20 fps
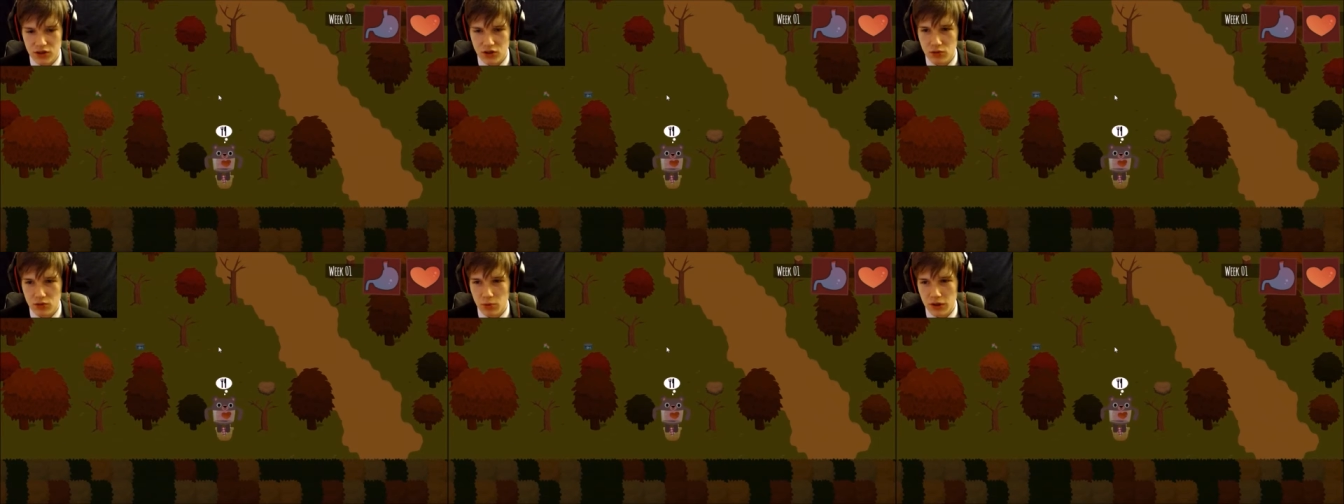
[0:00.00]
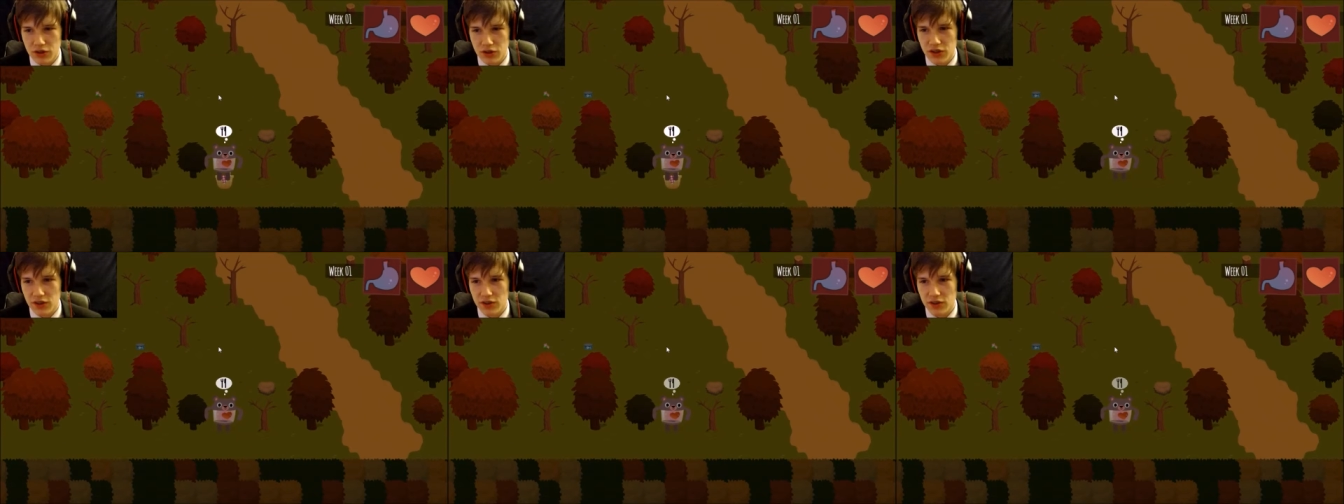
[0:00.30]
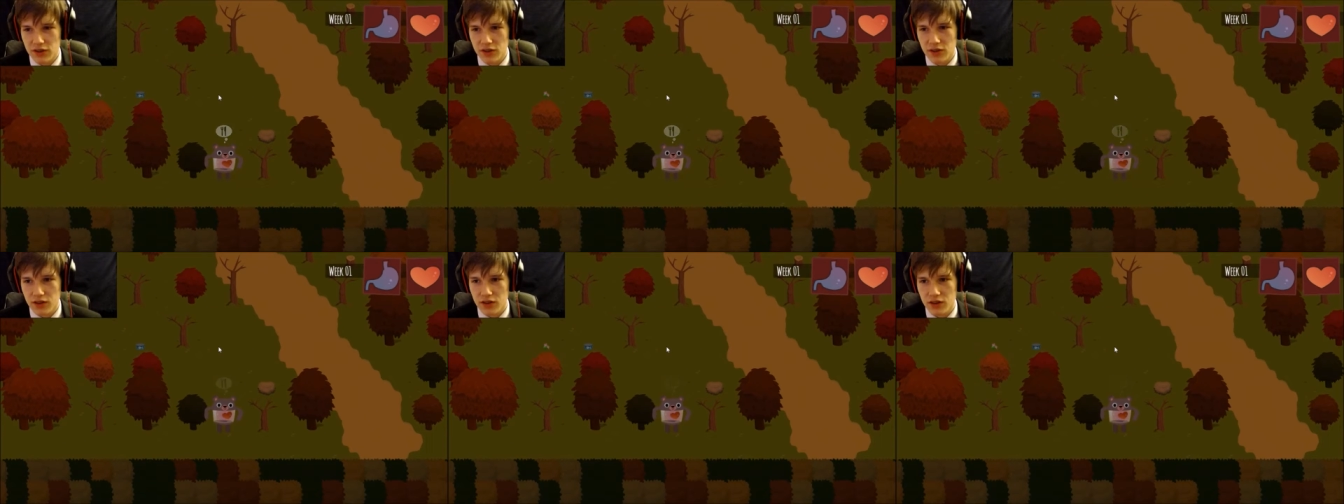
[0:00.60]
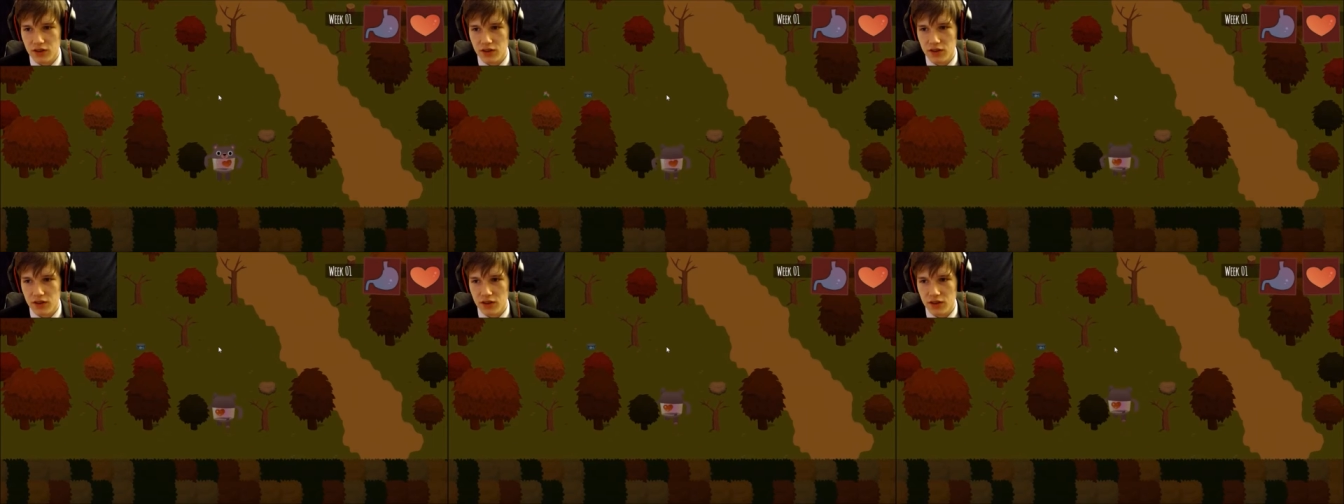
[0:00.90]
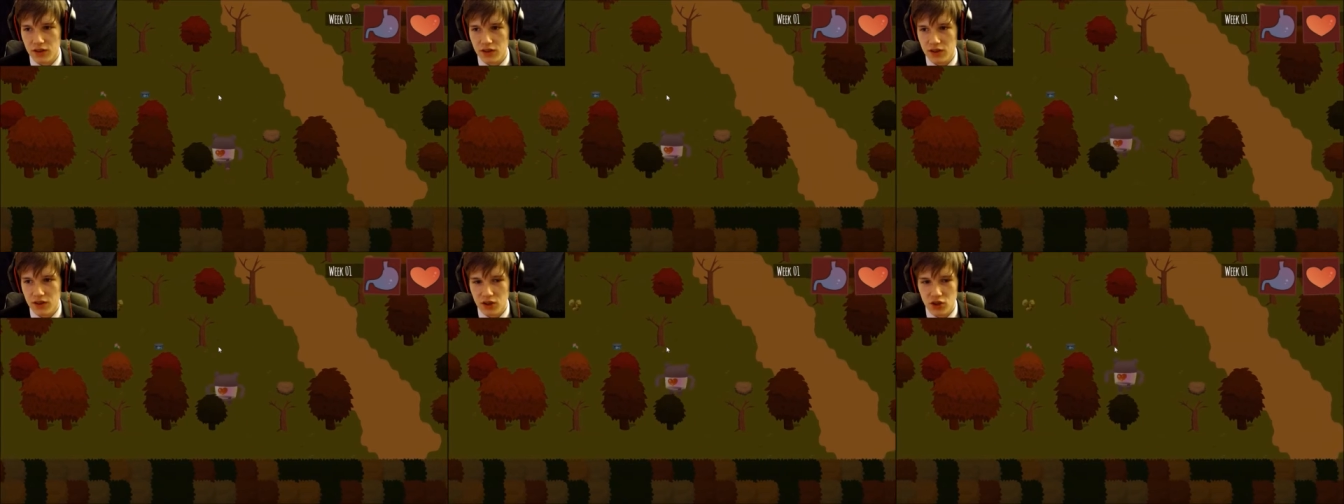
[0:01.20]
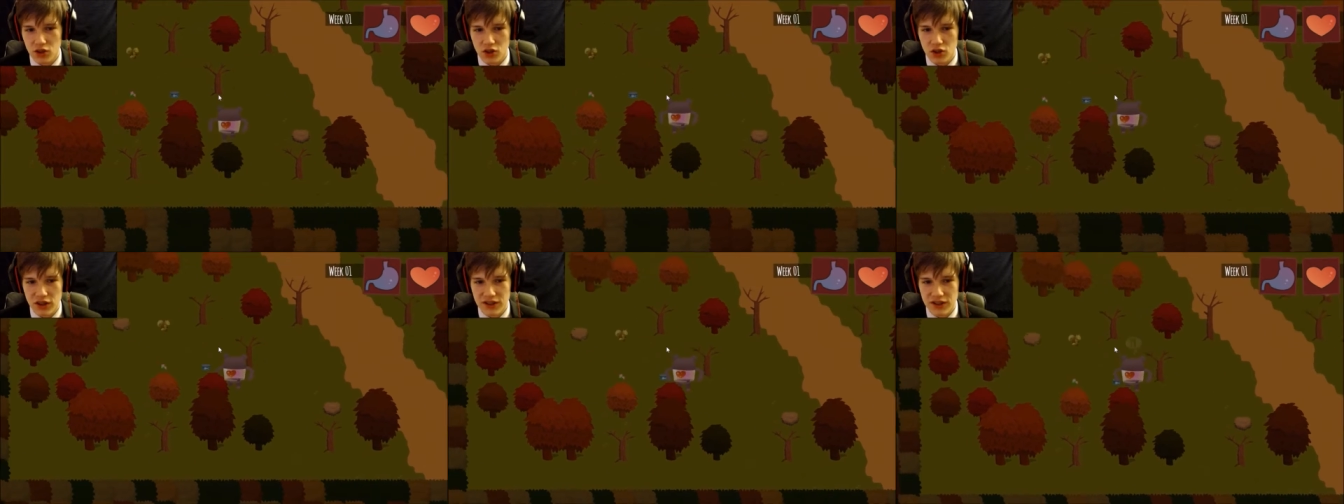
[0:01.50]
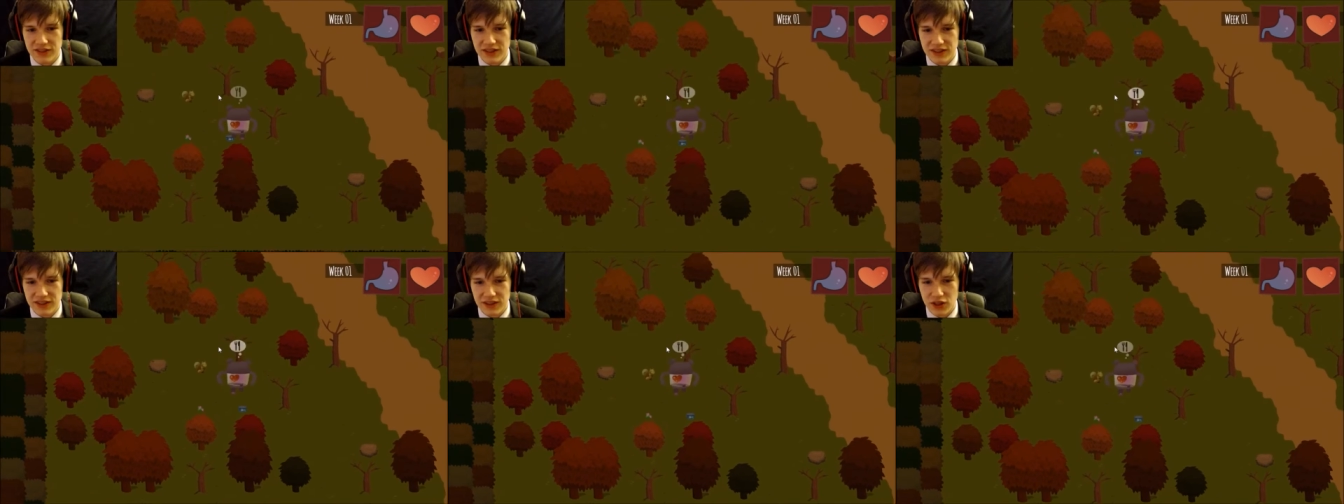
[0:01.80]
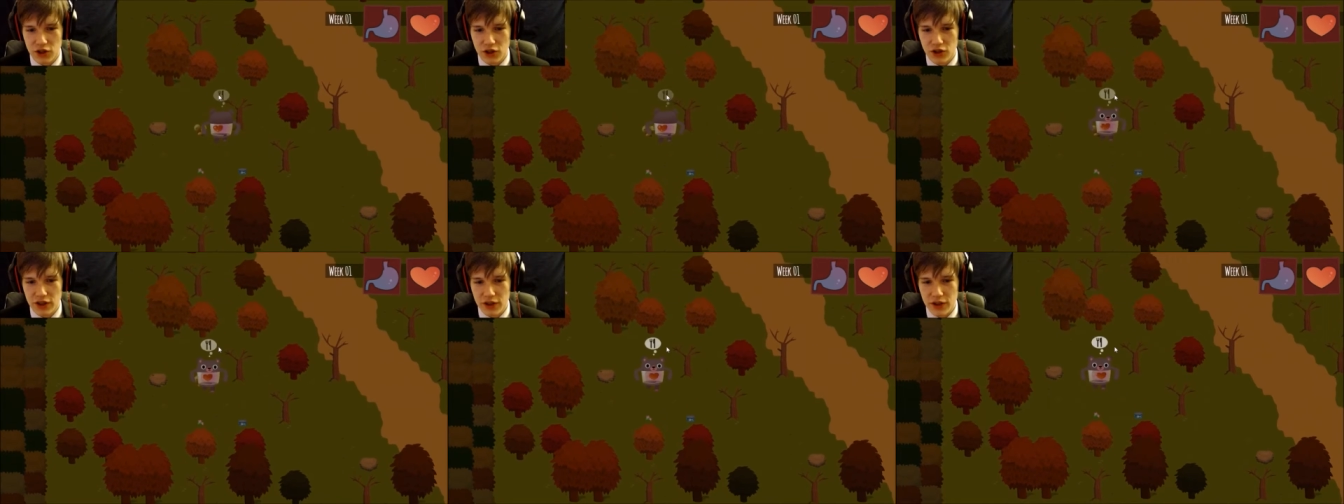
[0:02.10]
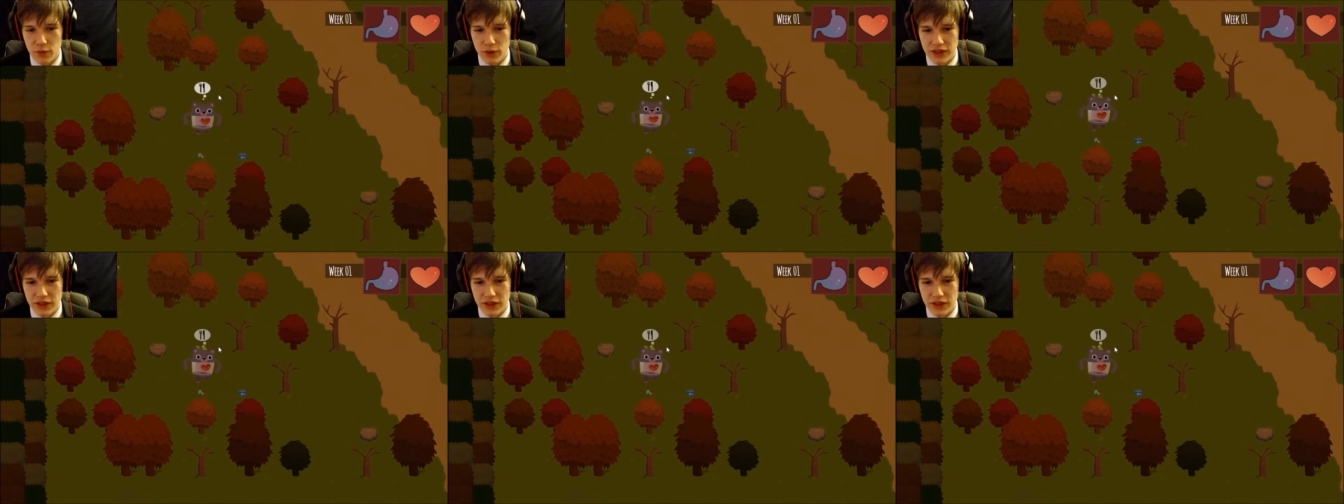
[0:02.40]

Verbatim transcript: Do I just... Is this literally